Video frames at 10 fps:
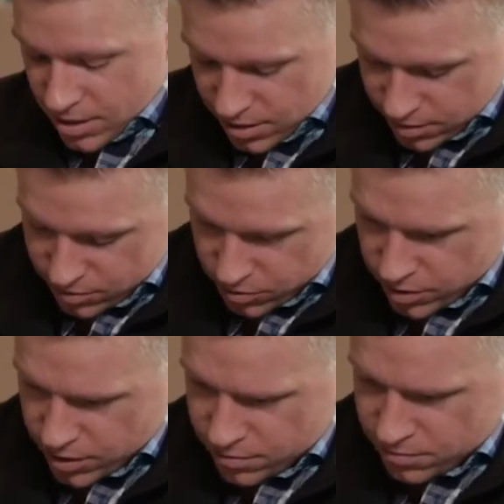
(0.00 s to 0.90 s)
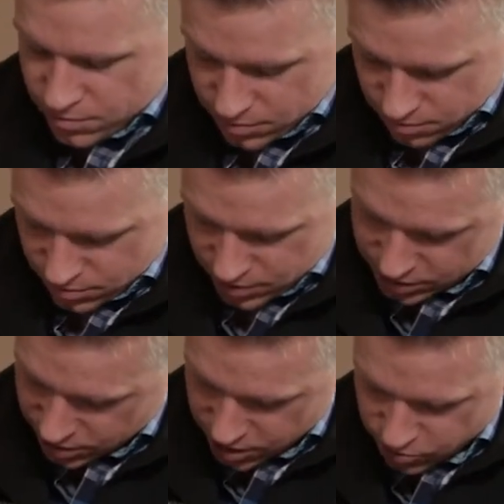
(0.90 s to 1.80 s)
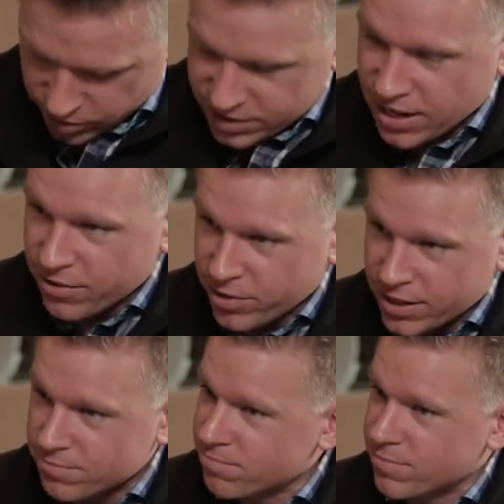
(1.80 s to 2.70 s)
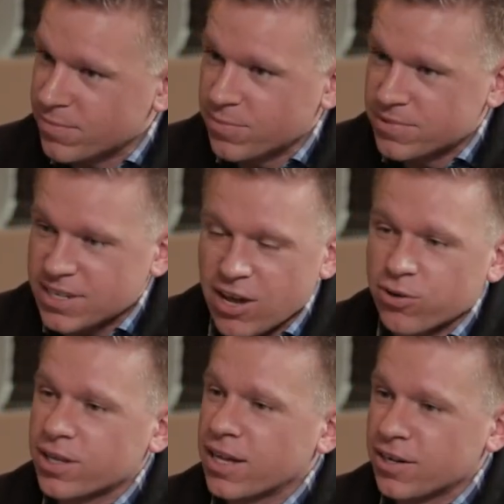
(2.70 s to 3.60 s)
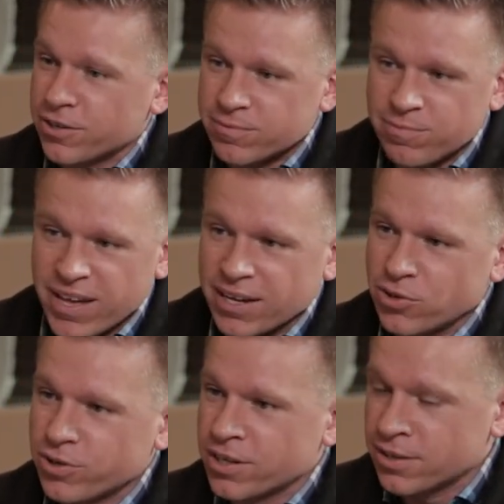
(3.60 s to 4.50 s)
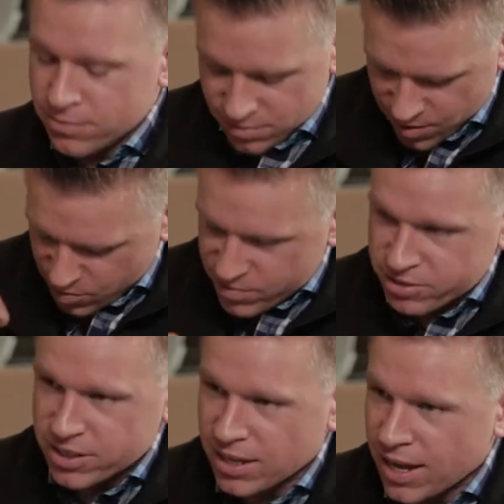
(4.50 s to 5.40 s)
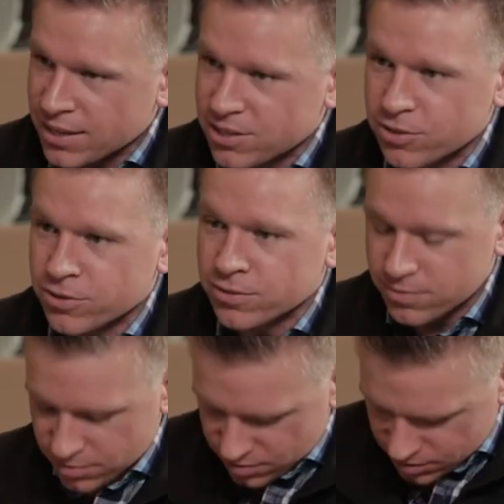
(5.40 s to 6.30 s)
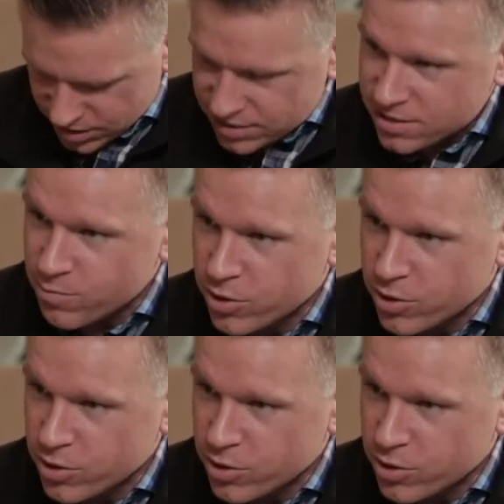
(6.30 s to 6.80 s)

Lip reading: a good one because I have like SoundCloud, Pandora. I'm a music guy too. Sets the